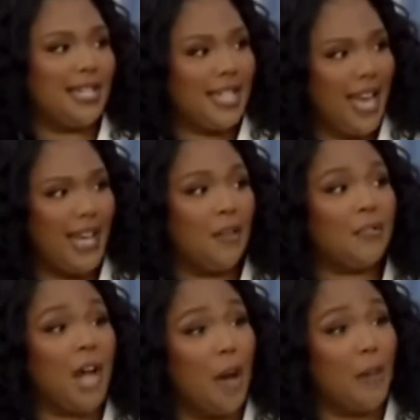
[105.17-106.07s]
say if
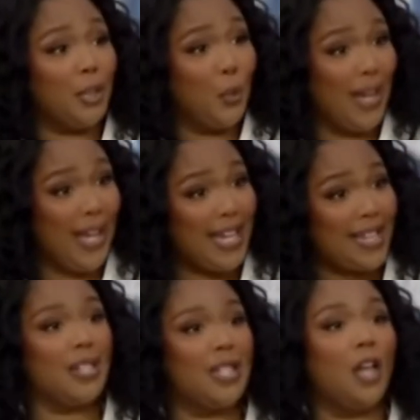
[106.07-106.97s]
Kamala
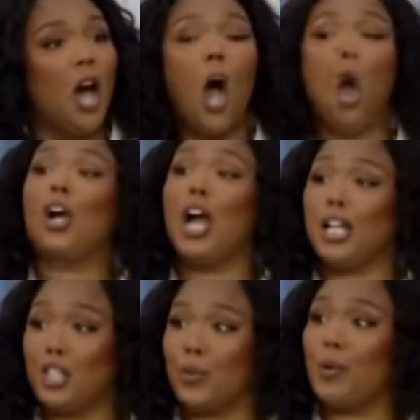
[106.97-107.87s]
wins, then the whole
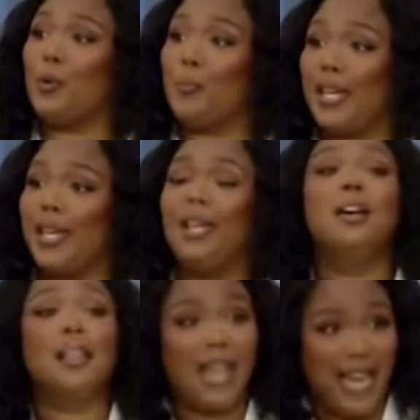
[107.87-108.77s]
country will be
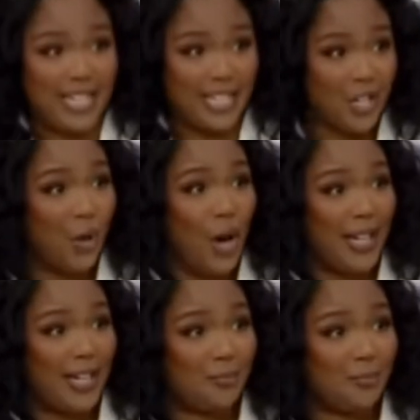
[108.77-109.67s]
like Detroit.